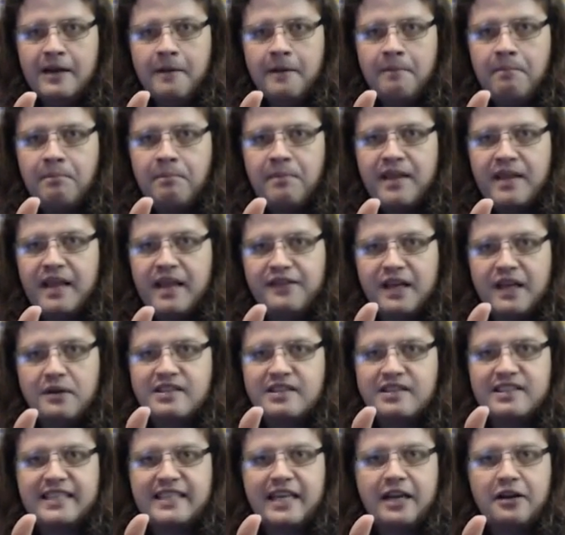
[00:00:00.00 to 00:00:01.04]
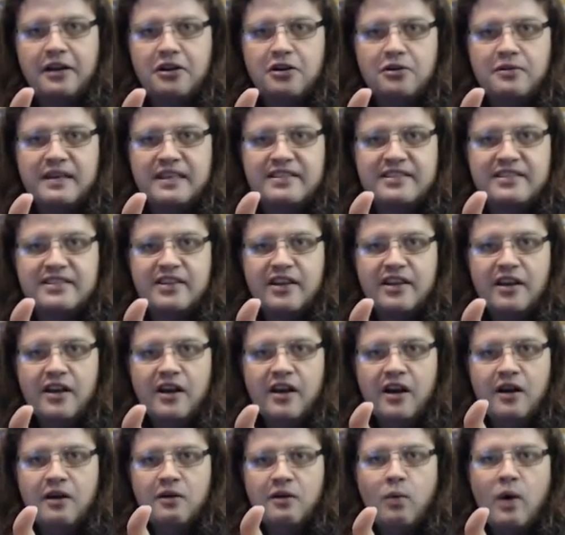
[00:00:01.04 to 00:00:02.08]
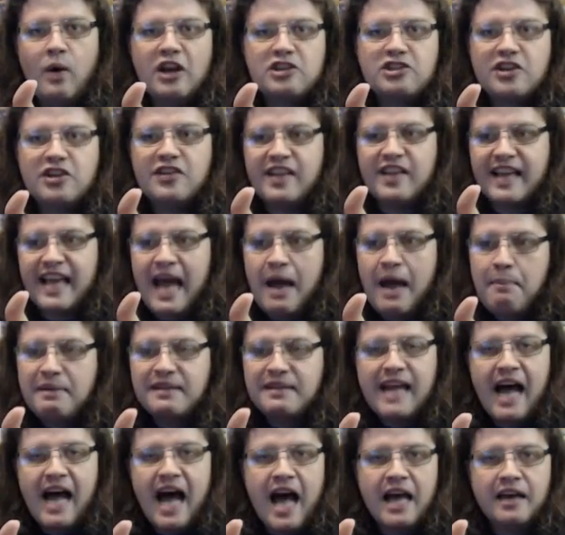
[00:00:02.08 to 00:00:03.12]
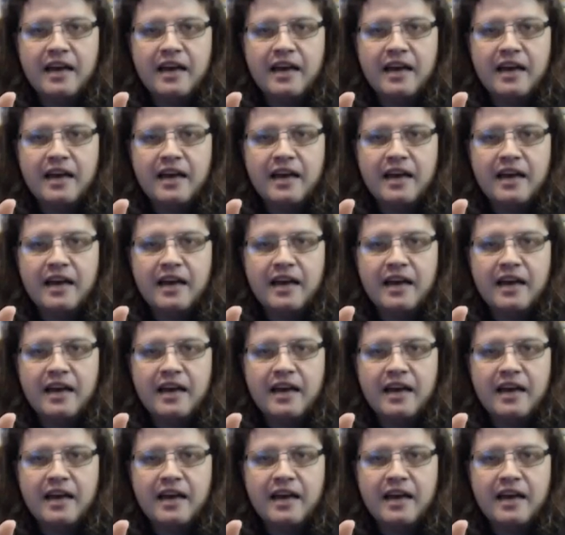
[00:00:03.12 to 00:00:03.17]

If there was a terrorist watching the Capitan